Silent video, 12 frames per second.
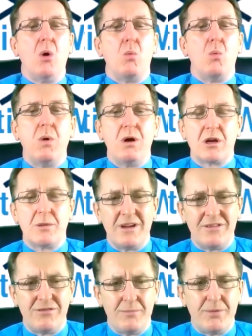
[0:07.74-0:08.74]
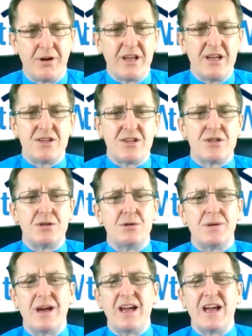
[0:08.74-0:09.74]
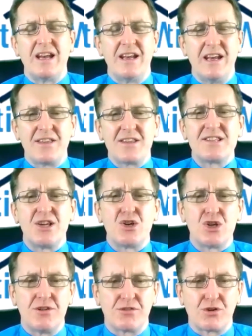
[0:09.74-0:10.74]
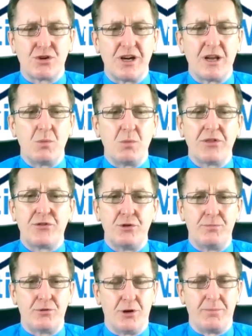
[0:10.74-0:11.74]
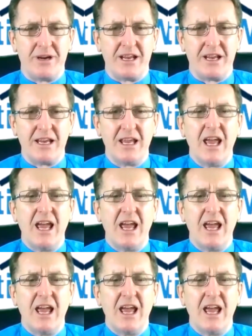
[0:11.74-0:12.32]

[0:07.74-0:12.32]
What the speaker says: Welcome everybody to another session of Creating Wealth Through Property.